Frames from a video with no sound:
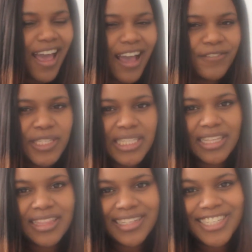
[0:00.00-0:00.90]

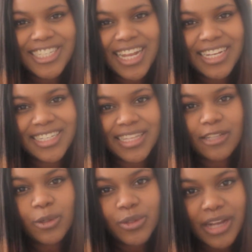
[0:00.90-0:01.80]
Obviously, things change, as
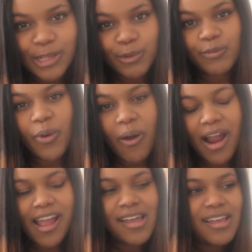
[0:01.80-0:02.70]
I told you guys
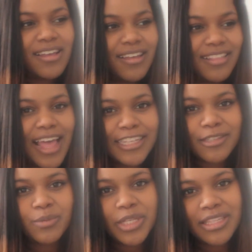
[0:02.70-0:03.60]
before.
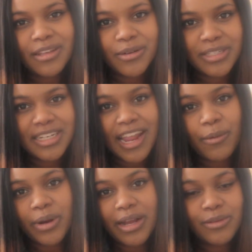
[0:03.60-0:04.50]
Last week, there was a day
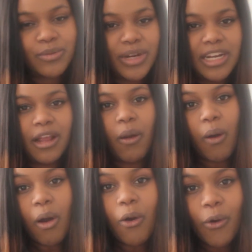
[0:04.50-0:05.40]
where I was ready to go
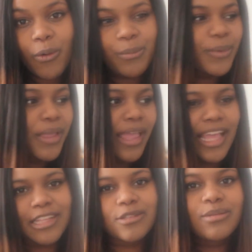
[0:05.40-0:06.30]
home,
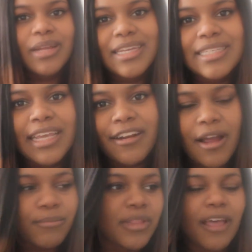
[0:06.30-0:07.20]
and then 2 days
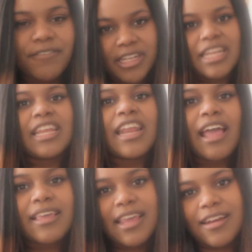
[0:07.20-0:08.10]
later, I'm loving it, and
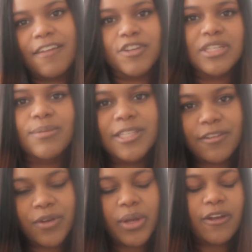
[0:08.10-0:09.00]
I can never see
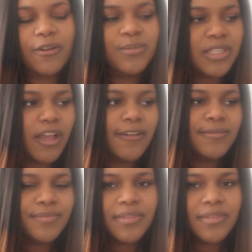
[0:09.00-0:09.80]
myself going home, so